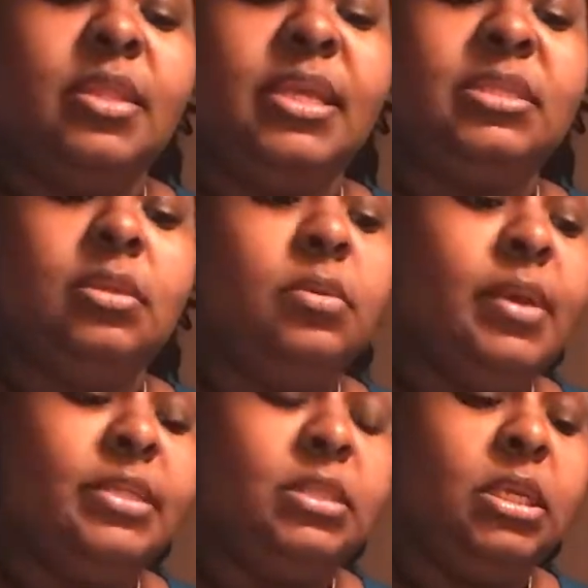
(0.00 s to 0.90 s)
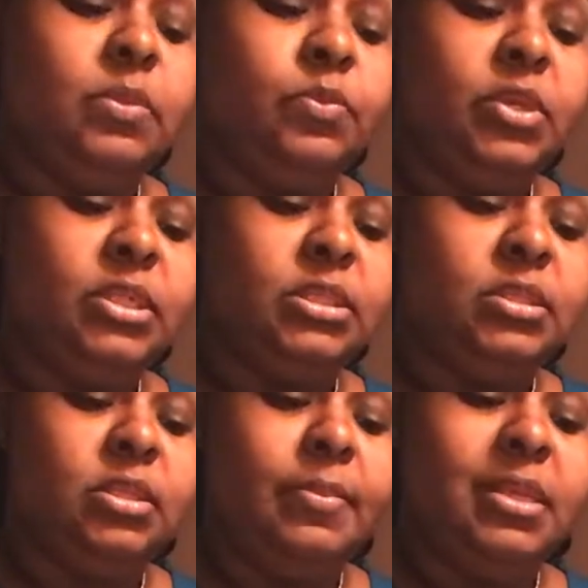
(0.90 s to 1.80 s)
they see you as the empress,
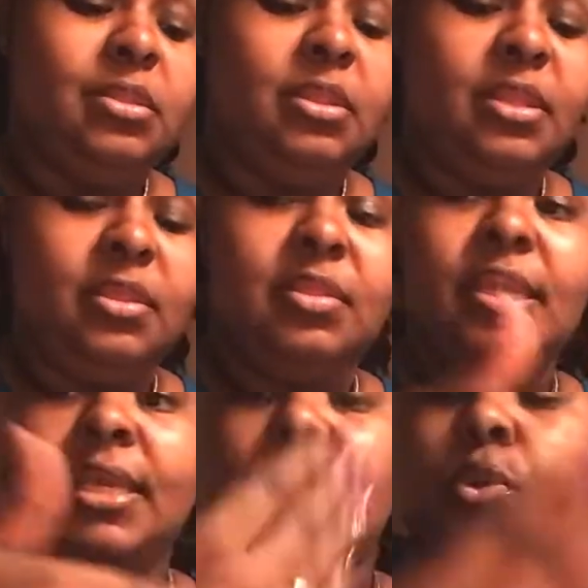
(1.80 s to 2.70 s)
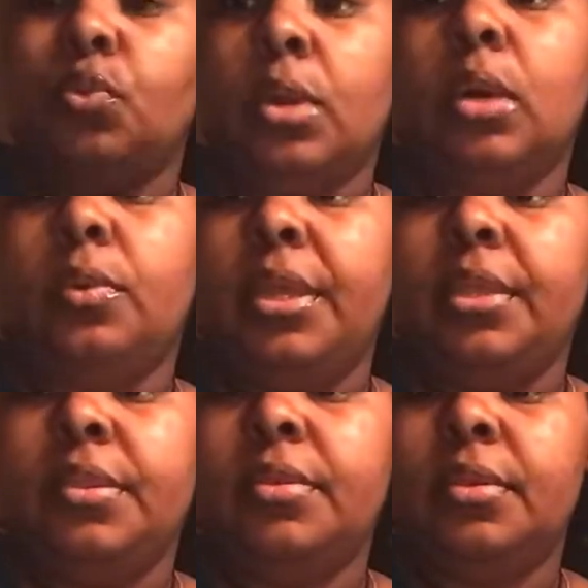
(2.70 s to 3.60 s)
somebody that, that they could grow
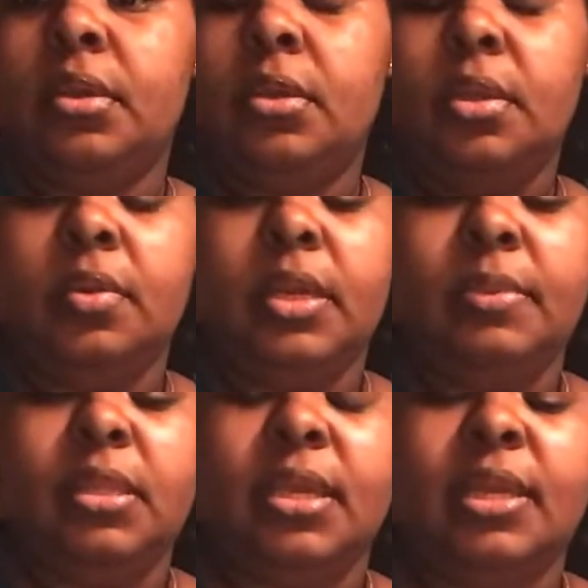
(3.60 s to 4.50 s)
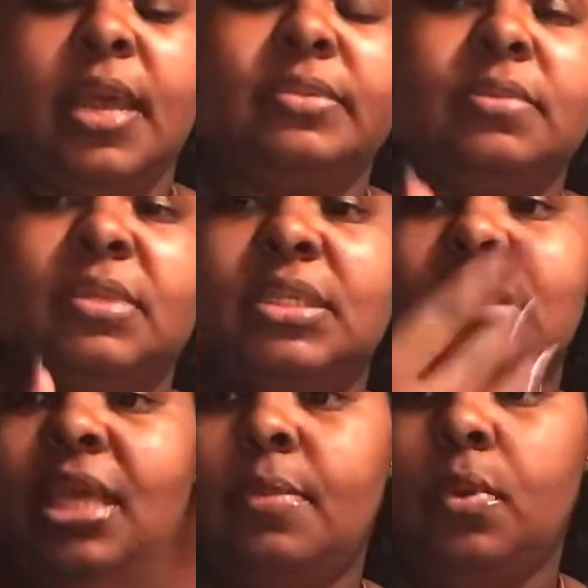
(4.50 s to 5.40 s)
with. You know what I mean? They could have something
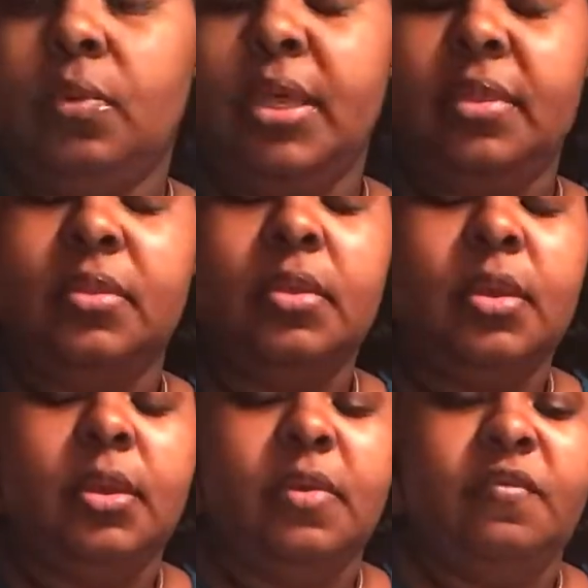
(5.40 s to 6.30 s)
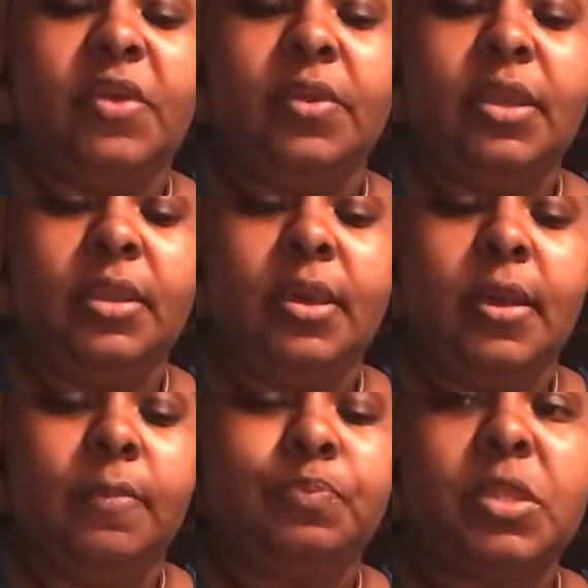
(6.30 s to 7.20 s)
stable with. Very
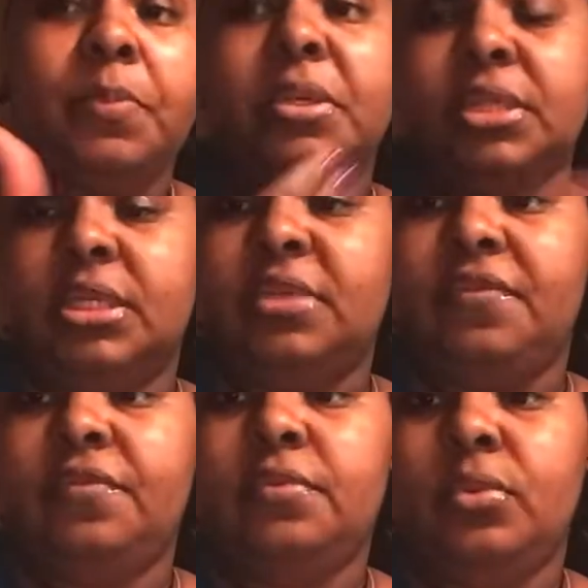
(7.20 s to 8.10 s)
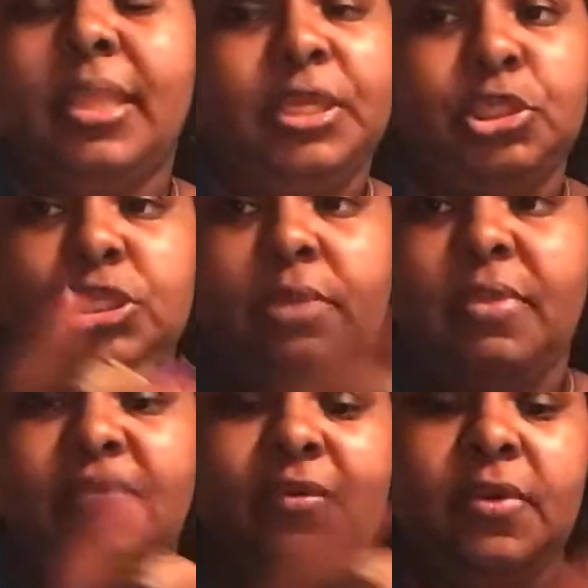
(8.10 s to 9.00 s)
um, productive
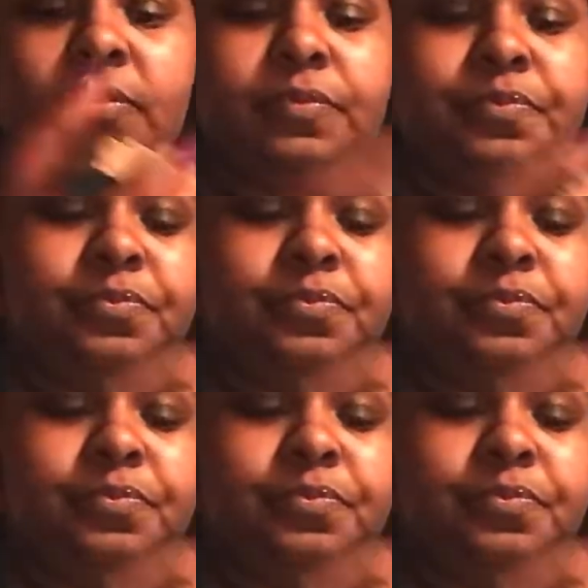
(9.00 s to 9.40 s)
relationship, they feel.